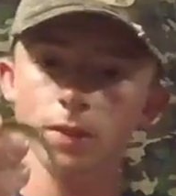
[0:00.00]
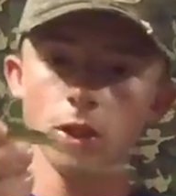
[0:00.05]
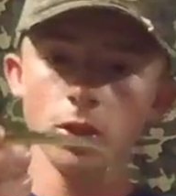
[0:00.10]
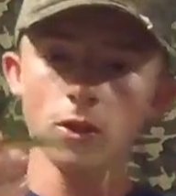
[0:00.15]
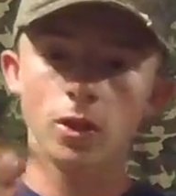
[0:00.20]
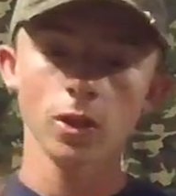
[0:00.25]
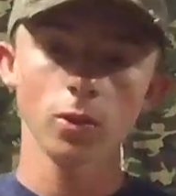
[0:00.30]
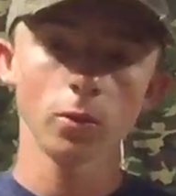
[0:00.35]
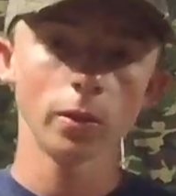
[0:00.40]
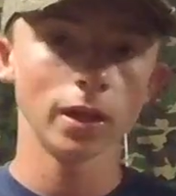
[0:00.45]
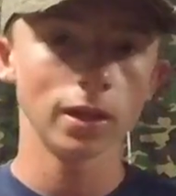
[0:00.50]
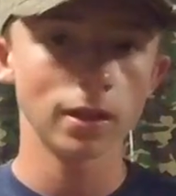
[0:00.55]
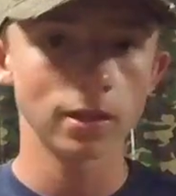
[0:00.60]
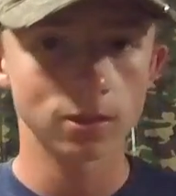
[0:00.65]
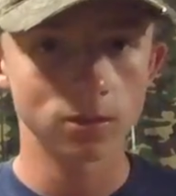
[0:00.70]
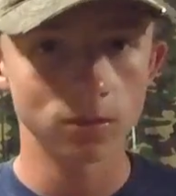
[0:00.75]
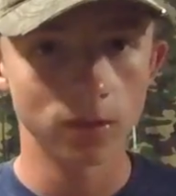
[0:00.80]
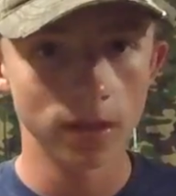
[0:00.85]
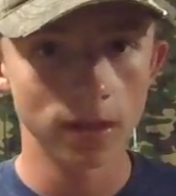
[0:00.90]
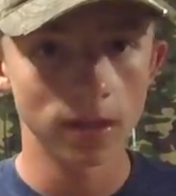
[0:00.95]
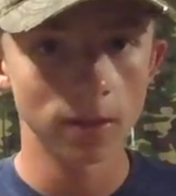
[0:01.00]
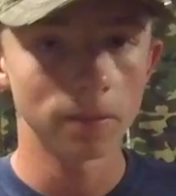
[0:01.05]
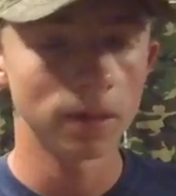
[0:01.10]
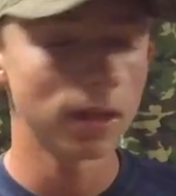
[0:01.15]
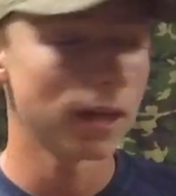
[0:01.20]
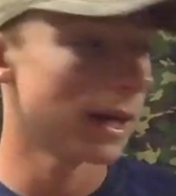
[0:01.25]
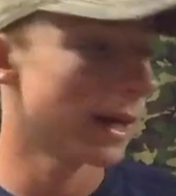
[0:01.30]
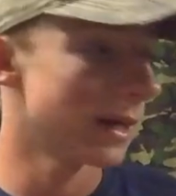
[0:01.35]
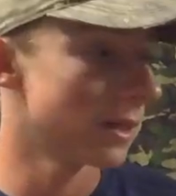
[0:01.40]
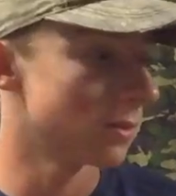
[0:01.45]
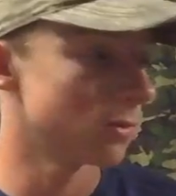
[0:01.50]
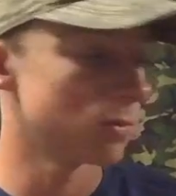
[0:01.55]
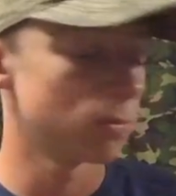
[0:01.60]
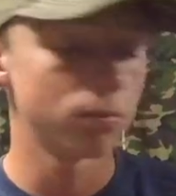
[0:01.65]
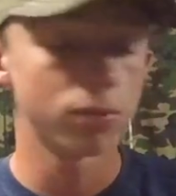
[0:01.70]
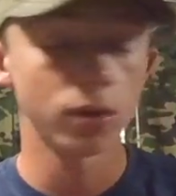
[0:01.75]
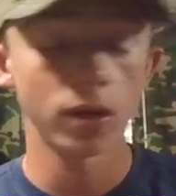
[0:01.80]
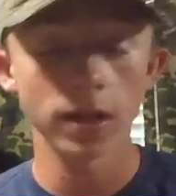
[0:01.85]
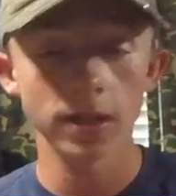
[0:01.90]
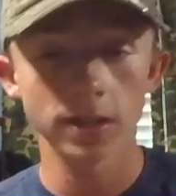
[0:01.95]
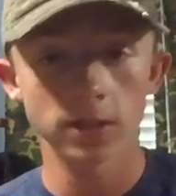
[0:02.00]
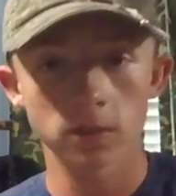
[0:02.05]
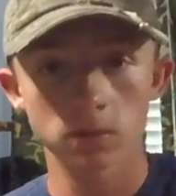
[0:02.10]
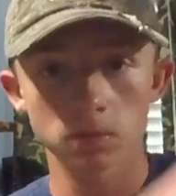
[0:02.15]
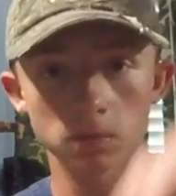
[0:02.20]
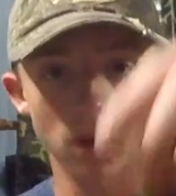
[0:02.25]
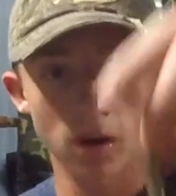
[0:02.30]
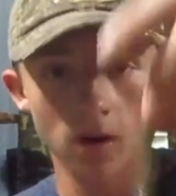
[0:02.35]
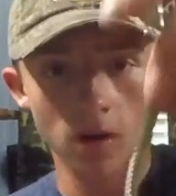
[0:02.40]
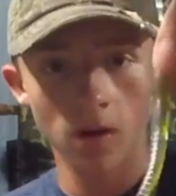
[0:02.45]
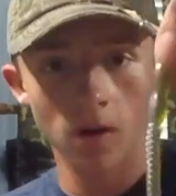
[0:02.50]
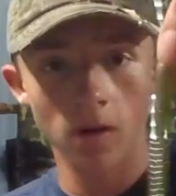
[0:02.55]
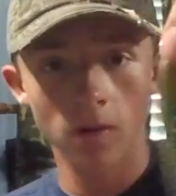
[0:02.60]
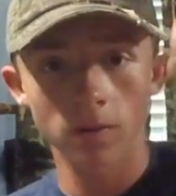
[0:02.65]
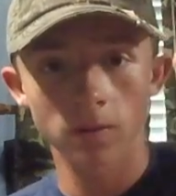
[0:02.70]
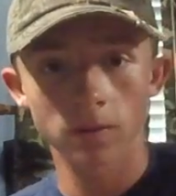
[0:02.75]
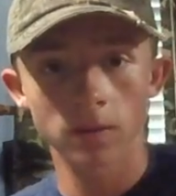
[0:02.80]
You could weed this rig it, but yeah, it's pretty small.